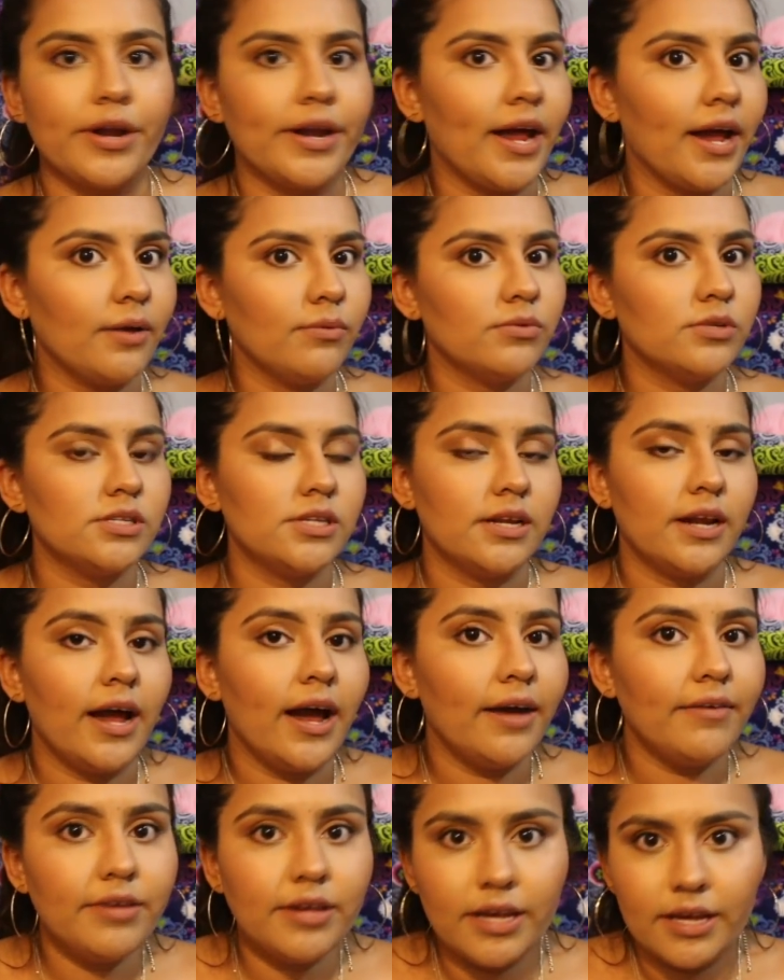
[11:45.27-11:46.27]
and I wasn't
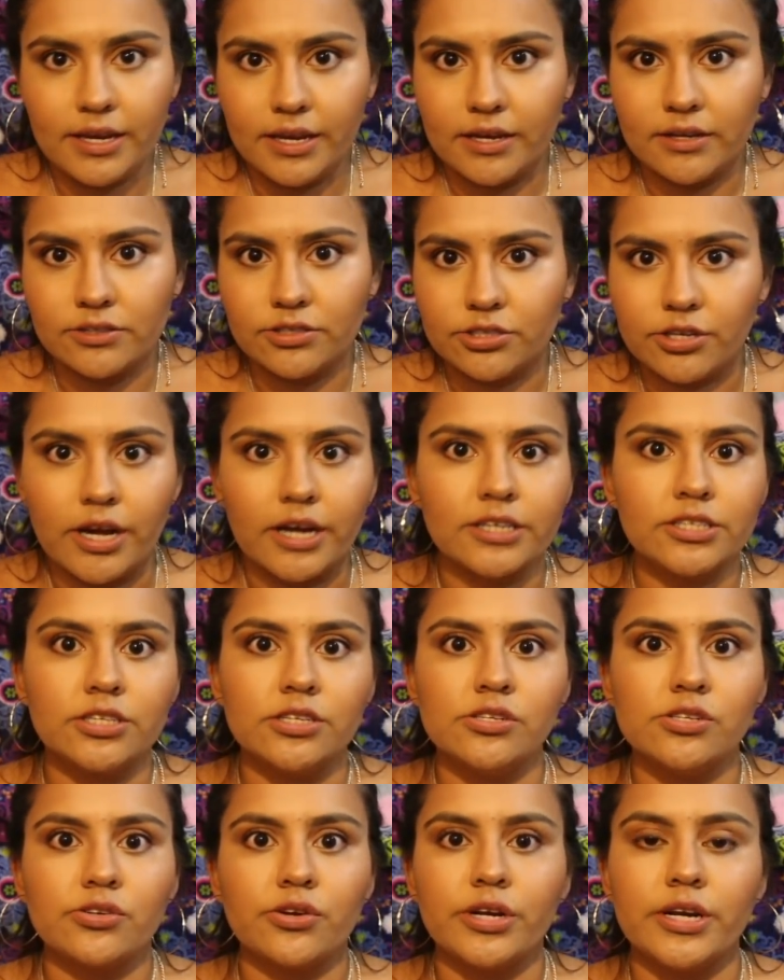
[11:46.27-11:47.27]
having any
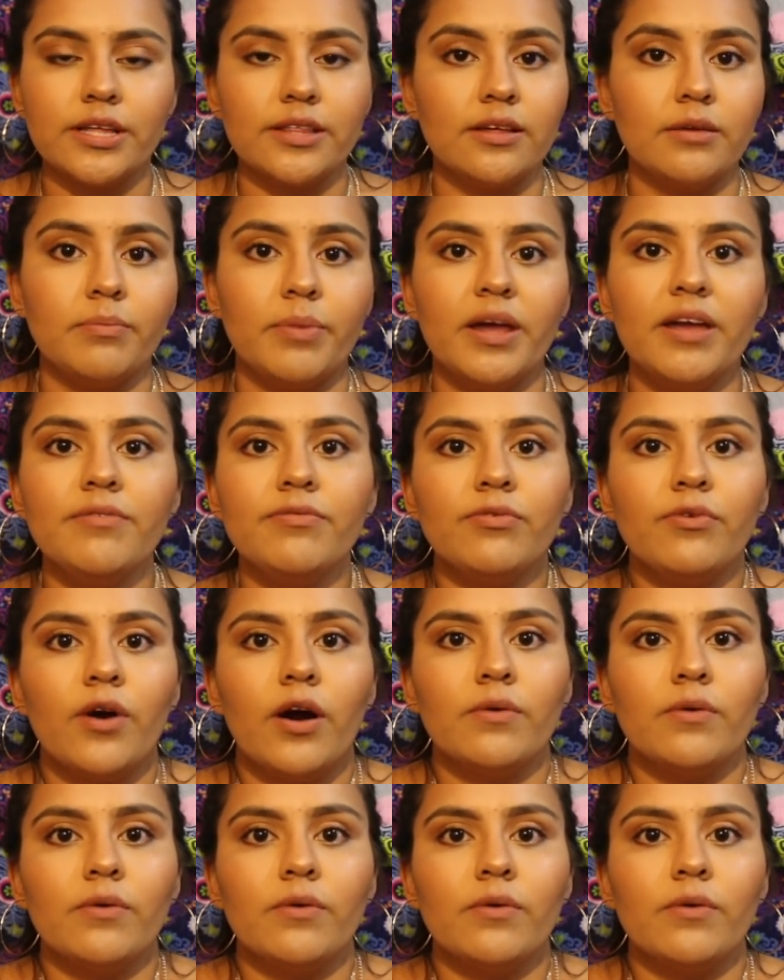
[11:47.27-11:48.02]
contractions or anything painful.